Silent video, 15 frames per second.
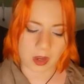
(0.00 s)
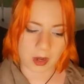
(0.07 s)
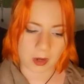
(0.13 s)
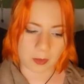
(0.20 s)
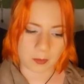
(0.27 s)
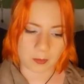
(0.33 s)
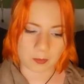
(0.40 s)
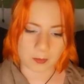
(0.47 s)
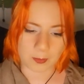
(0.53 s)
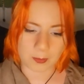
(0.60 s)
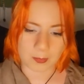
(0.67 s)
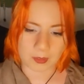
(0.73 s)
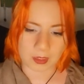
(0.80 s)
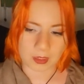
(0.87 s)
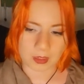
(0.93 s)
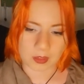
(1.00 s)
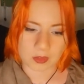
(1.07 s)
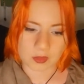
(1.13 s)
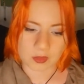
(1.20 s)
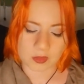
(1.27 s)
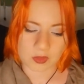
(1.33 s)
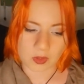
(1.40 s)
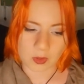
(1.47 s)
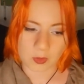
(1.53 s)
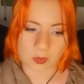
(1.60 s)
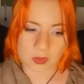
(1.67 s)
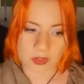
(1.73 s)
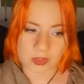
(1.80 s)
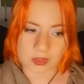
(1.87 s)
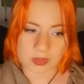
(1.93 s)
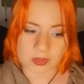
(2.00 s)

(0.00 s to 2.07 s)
Um, so